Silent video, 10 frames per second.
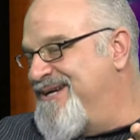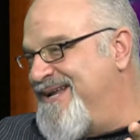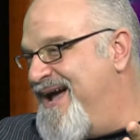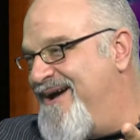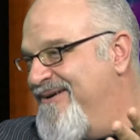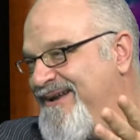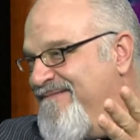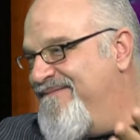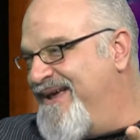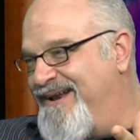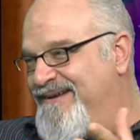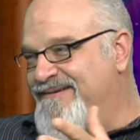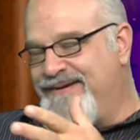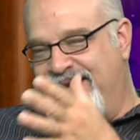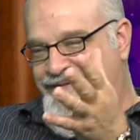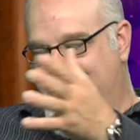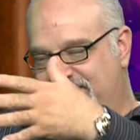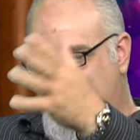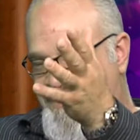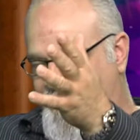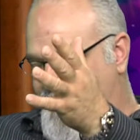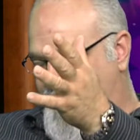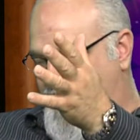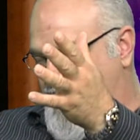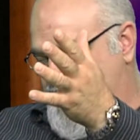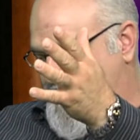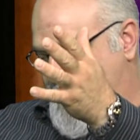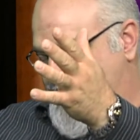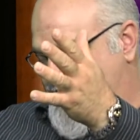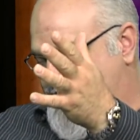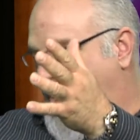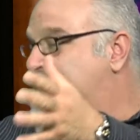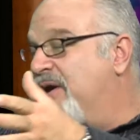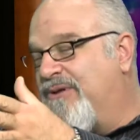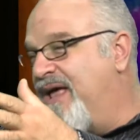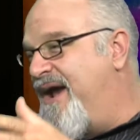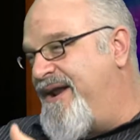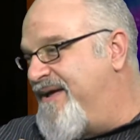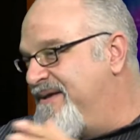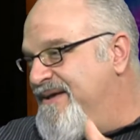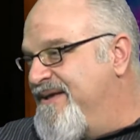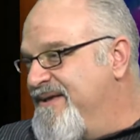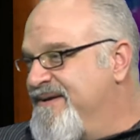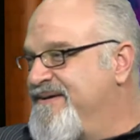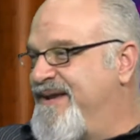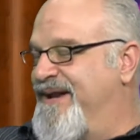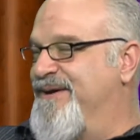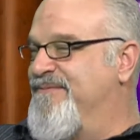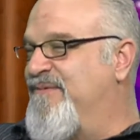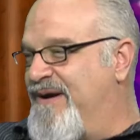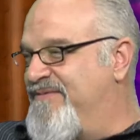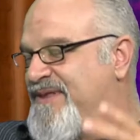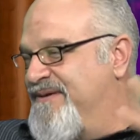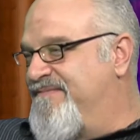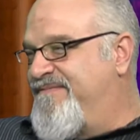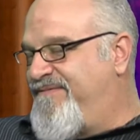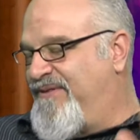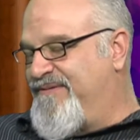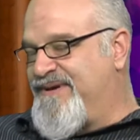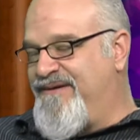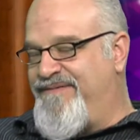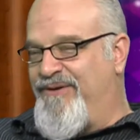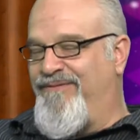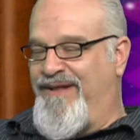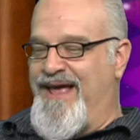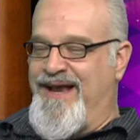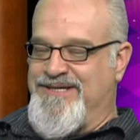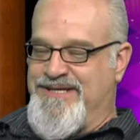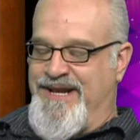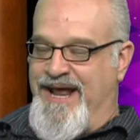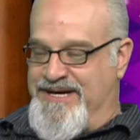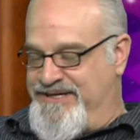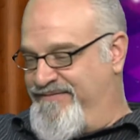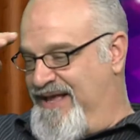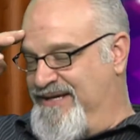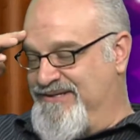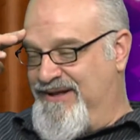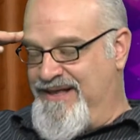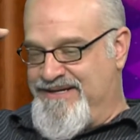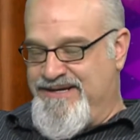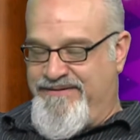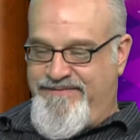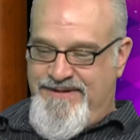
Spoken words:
down in I don't know, was it South Carolina, waving the Confederate flags and the Nazi flags and all that stuff.